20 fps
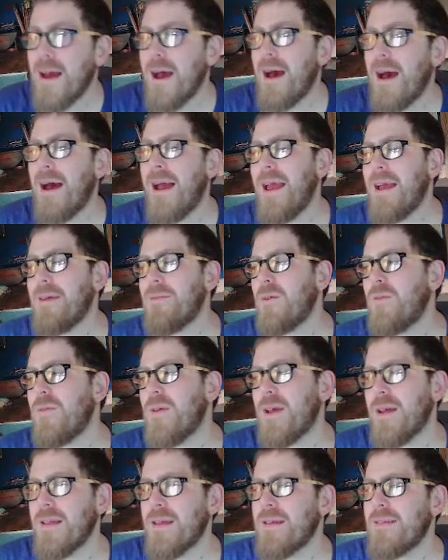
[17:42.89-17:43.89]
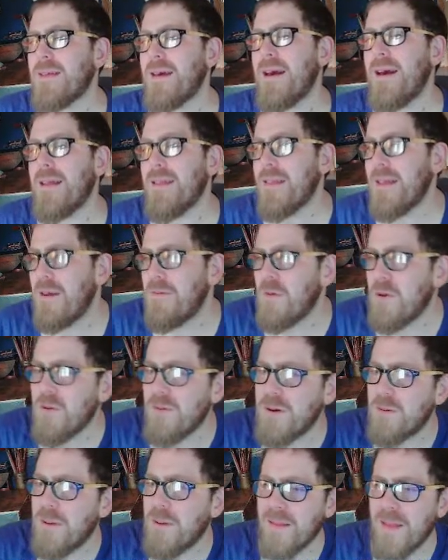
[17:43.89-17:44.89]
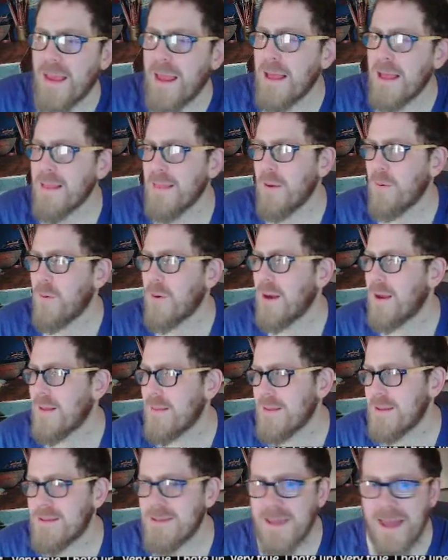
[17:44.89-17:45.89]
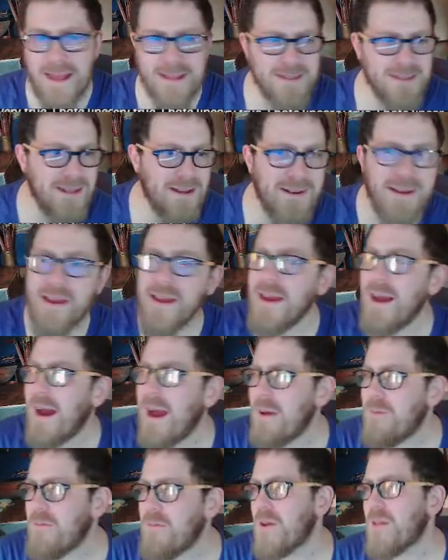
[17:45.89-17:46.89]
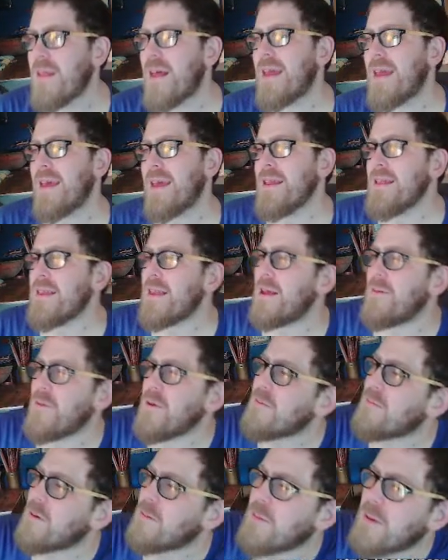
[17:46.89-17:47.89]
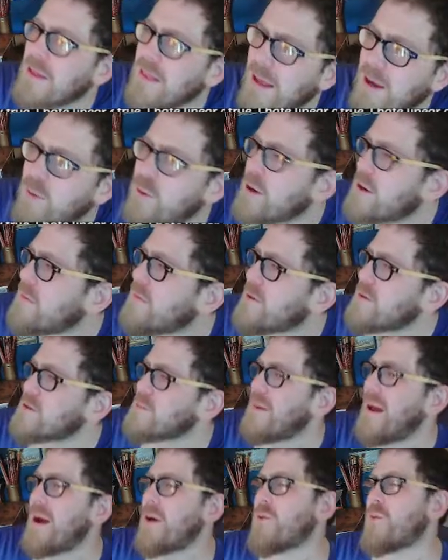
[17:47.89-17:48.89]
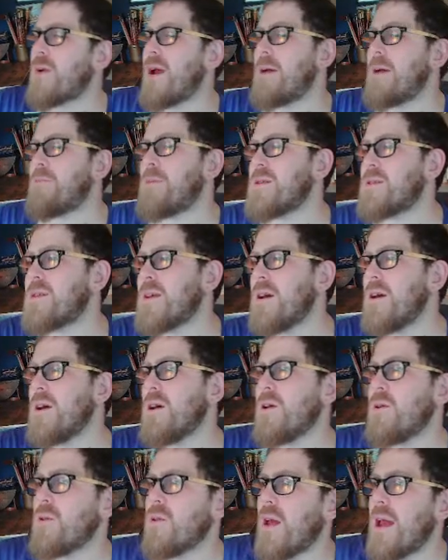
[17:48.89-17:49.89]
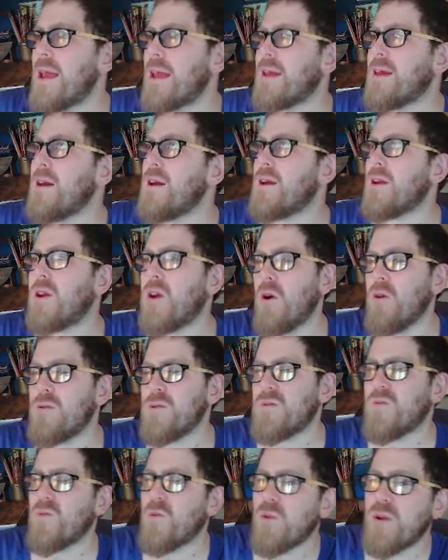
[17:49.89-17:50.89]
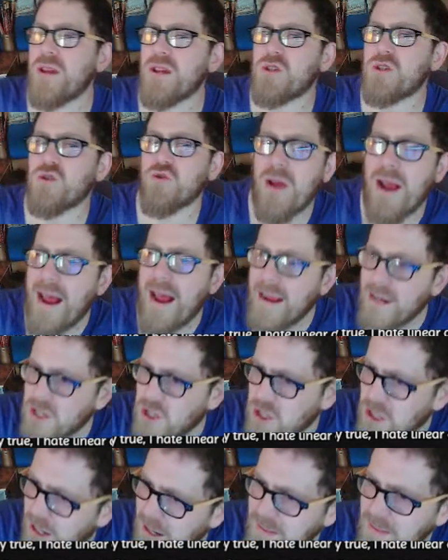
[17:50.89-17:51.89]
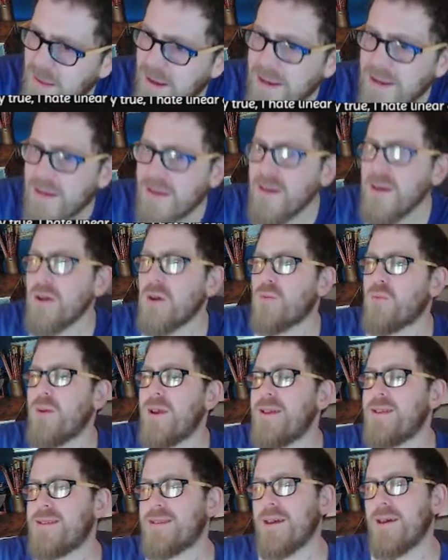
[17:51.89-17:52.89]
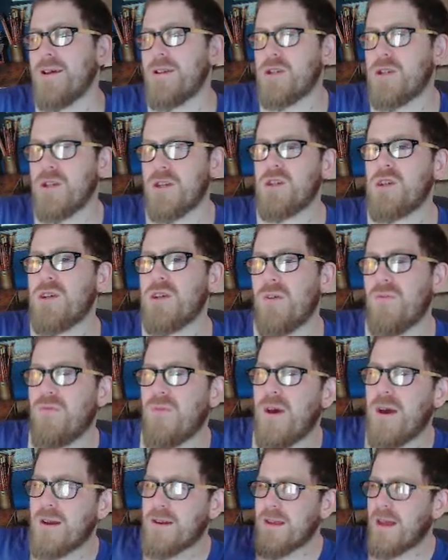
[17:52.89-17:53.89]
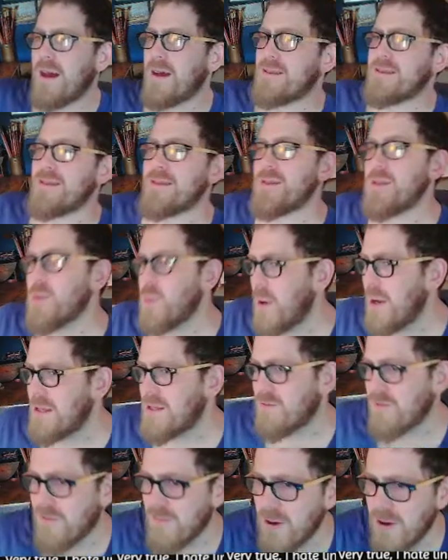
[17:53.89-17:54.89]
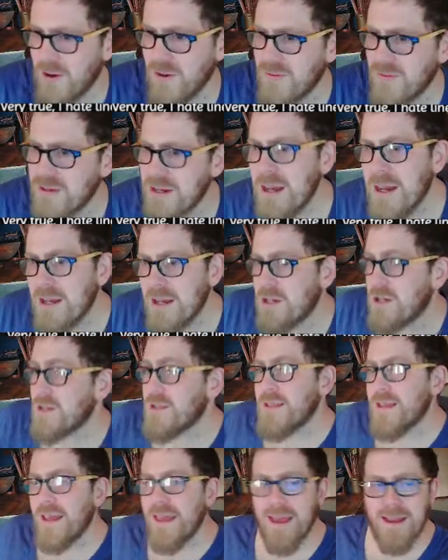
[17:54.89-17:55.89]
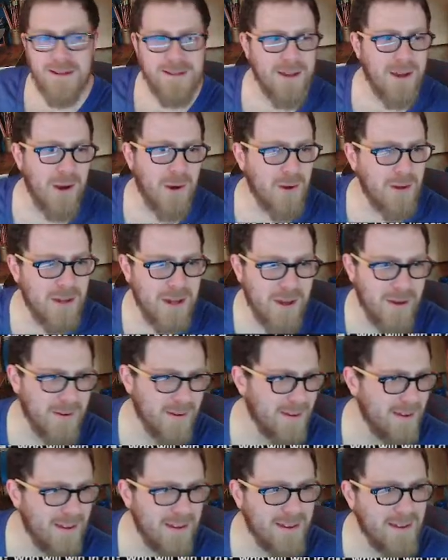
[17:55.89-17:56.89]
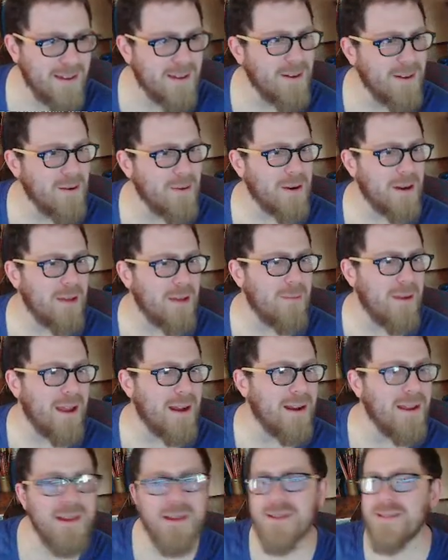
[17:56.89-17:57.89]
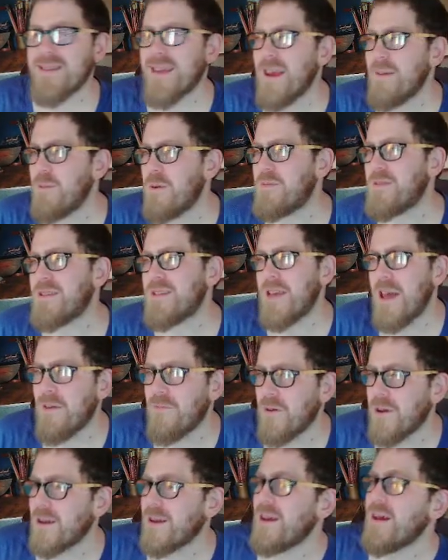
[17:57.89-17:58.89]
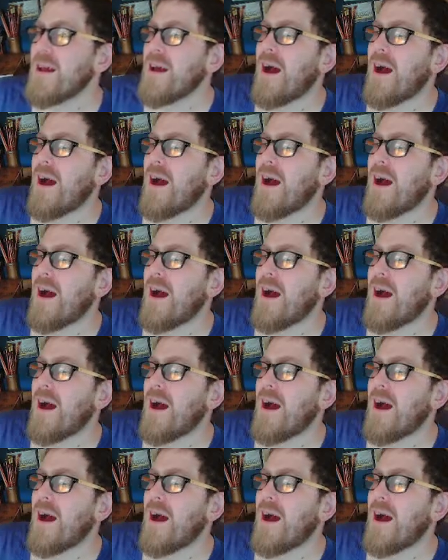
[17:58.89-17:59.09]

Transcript: I have a feeling that 11 would be like a lyrical assassin. I feel like 11 would be like one of those battle rappers who like goes through your trash and like researches your third cousin twice removed just to get dirt on you. You know what I mean? Same with 7.